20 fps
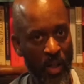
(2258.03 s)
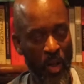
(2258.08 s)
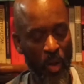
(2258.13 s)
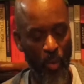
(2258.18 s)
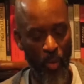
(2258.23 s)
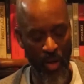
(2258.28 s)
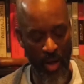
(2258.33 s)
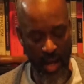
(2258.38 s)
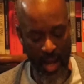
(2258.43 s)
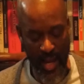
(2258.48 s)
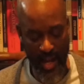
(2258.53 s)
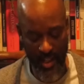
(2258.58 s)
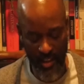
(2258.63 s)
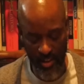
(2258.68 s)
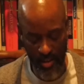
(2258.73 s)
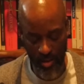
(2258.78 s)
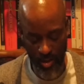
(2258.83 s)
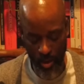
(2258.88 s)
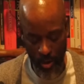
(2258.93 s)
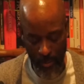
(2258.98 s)

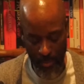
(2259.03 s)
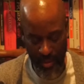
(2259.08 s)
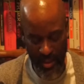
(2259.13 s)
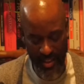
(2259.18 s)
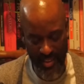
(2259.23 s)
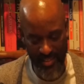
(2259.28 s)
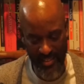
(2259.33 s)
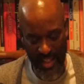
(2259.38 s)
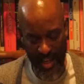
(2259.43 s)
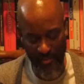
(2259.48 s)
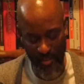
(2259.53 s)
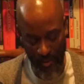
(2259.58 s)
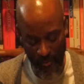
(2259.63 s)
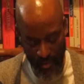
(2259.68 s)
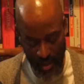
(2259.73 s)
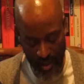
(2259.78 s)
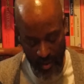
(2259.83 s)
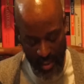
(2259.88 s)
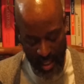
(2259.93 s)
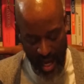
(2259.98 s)
whereas Europeans have a
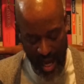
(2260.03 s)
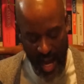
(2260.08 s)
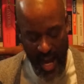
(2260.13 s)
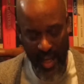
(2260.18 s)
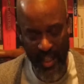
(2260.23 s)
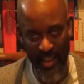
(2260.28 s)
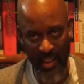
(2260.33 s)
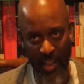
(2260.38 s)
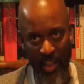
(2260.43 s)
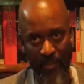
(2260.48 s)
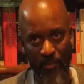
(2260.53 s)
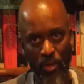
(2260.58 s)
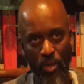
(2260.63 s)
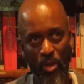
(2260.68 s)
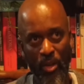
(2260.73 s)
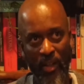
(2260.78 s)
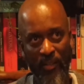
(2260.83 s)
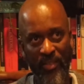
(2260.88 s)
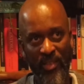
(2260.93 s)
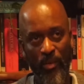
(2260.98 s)
very high level
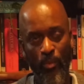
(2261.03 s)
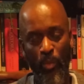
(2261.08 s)
of